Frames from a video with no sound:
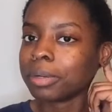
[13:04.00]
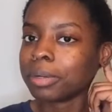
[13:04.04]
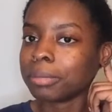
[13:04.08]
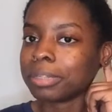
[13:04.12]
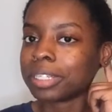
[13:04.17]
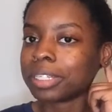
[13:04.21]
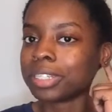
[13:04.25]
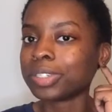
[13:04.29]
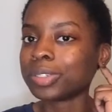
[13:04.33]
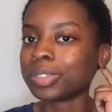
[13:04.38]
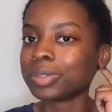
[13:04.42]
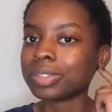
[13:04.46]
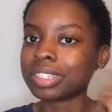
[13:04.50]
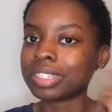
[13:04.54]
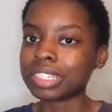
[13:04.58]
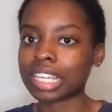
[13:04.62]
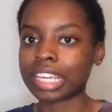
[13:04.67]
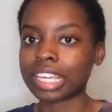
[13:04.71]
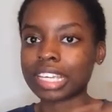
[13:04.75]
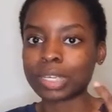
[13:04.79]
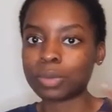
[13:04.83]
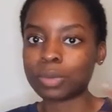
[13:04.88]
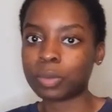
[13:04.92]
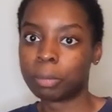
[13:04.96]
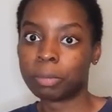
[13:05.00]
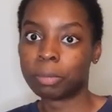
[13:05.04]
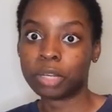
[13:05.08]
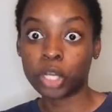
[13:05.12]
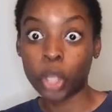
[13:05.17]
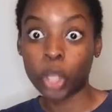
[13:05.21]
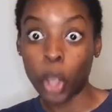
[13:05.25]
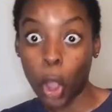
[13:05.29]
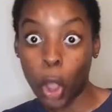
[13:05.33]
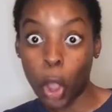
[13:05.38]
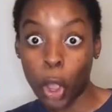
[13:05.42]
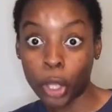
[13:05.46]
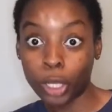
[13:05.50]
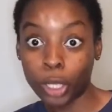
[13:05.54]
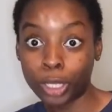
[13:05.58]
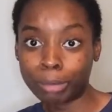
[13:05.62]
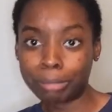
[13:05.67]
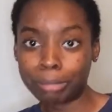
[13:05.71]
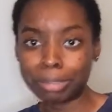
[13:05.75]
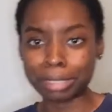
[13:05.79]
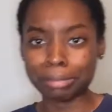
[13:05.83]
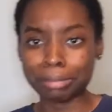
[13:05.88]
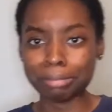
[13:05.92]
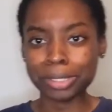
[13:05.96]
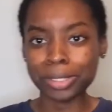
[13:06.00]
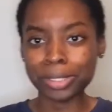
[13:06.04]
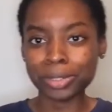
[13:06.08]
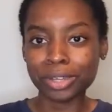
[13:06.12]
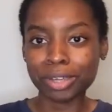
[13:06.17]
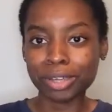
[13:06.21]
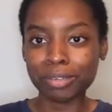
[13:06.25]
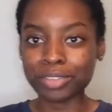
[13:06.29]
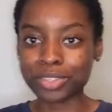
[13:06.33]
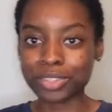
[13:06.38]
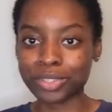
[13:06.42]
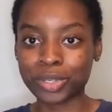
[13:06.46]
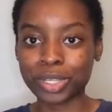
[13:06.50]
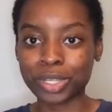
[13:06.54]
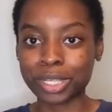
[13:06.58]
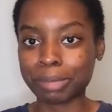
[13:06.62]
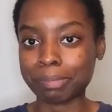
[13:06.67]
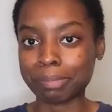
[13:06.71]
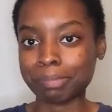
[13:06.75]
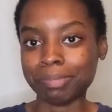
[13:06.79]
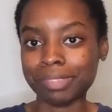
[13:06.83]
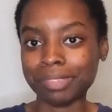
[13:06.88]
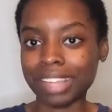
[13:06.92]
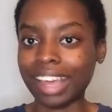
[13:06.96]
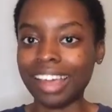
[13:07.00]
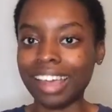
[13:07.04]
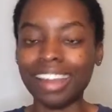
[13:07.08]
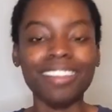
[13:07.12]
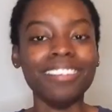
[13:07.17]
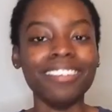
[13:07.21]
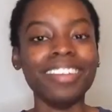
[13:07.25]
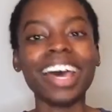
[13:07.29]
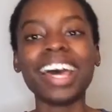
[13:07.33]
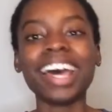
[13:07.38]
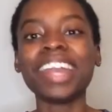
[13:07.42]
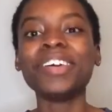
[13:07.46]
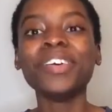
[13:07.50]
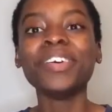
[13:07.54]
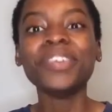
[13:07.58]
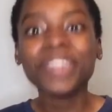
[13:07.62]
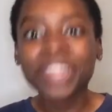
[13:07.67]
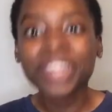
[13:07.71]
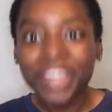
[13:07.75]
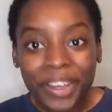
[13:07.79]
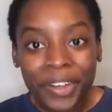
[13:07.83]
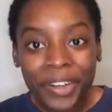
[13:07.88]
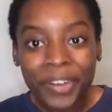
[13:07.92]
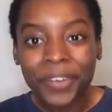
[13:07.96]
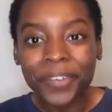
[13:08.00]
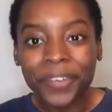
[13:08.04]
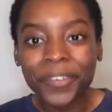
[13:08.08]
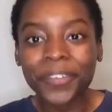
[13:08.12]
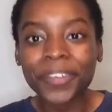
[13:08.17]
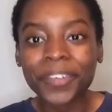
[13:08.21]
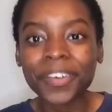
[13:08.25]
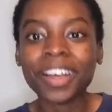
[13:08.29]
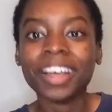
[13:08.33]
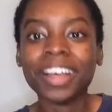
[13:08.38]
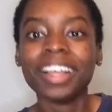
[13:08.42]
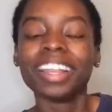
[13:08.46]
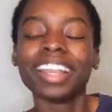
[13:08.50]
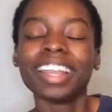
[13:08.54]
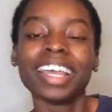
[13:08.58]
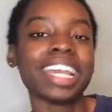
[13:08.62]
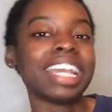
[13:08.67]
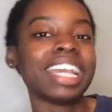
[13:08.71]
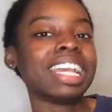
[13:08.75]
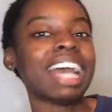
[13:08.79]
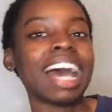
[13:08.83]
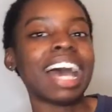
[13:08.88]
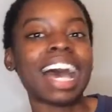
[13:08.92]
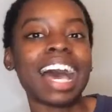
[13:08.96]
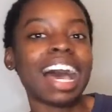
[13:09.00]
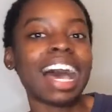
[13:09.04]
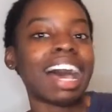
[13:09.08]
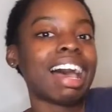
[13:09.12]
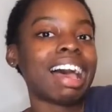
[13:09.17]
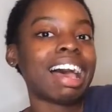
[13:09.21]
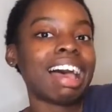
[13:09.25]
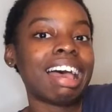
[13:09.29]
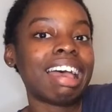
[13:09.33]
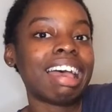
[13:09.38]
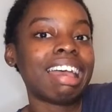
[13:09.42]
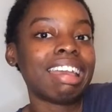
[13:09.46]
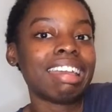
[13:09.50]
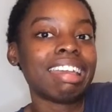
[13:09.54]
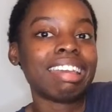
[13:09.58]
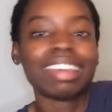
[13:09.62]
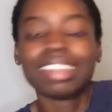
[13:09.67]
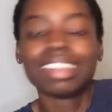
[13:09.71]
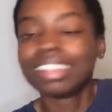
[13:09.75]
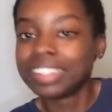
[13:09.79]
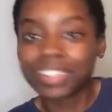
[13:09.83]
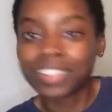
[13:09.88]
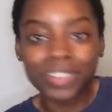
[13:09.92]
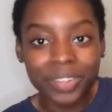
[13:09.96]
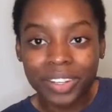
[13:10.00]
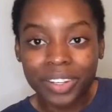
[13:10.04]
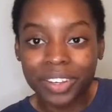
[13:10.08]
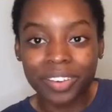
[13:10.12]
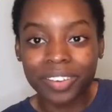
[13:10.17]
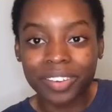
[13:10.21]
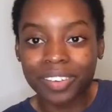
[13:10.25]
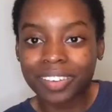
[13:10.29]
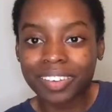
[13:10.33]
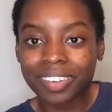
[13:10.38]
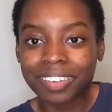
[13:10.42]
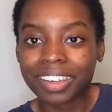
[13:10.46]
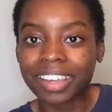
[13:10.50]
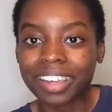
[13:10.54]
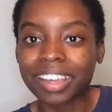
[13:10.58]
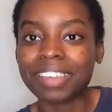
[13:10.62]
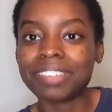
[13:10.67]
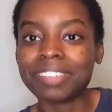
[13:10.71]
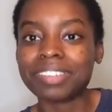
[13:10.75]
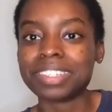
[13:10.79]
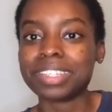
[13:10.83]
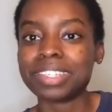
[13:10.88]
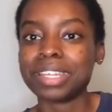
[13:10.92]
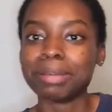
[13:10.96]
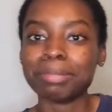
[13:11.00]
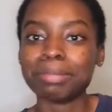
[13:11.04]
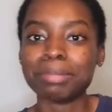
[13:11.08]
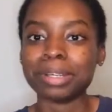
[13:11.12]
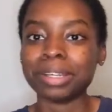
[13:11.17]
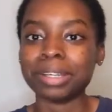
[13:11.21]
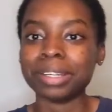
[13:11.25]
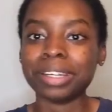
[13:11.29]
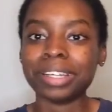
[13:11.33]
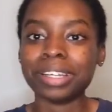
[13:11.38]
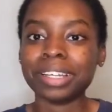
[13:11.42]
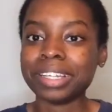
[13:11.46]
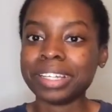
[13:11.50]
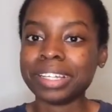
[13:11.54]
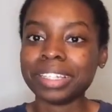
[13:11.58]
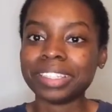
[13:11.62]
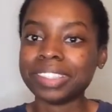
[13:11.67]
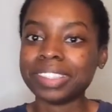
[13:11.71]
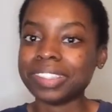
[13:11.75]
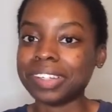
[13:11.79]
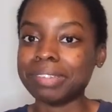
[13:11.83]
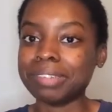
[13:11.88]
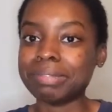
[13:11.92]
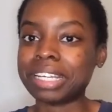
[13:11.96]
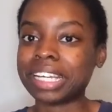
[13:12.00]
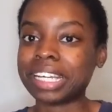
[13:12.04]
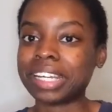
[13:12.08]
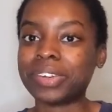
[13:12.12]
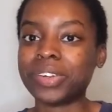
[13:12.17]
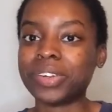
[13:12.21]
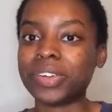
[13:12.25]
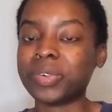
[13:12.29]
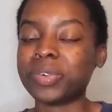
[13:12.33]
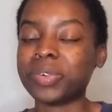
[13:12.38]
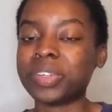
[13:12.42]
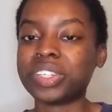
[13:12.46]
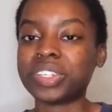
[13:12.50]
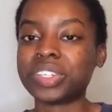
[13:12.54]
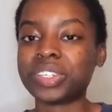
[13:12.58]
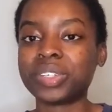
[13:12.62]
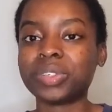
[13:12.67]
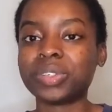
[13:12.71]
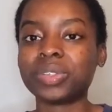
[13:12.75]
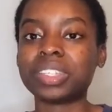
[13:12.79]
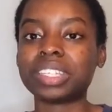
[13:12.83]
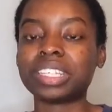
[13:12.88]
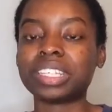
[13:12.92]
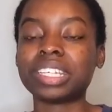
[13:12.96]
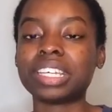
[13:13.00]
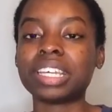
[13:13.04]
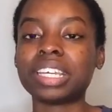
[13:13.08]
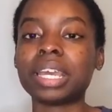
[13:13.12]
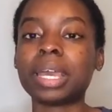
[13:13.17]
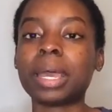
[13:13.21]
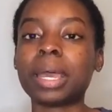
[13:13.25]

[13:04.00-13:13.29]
want me to do? Like, he want me to call him in the middle of it so he can, I don't know. Like, I don't know. I have his number. So I'm like, I don't know what to do with it.